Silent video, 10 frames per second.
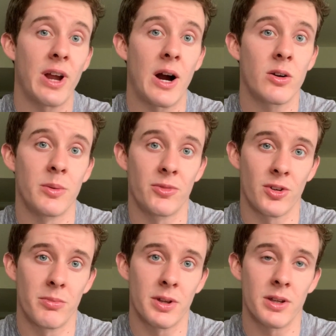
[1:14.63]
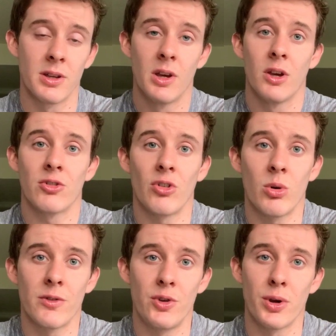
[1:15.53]
outcomes can be. So
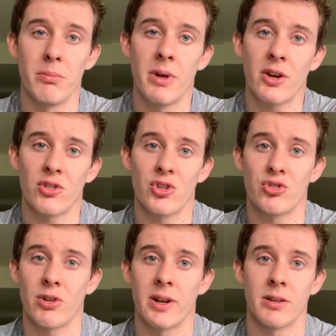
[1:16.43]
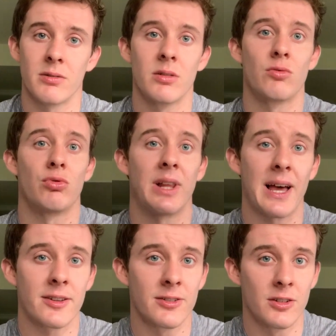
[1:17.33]
if you can make sure to try to
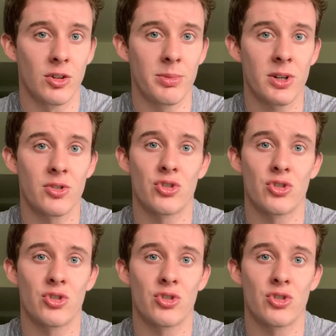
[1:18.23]
relax a little bit,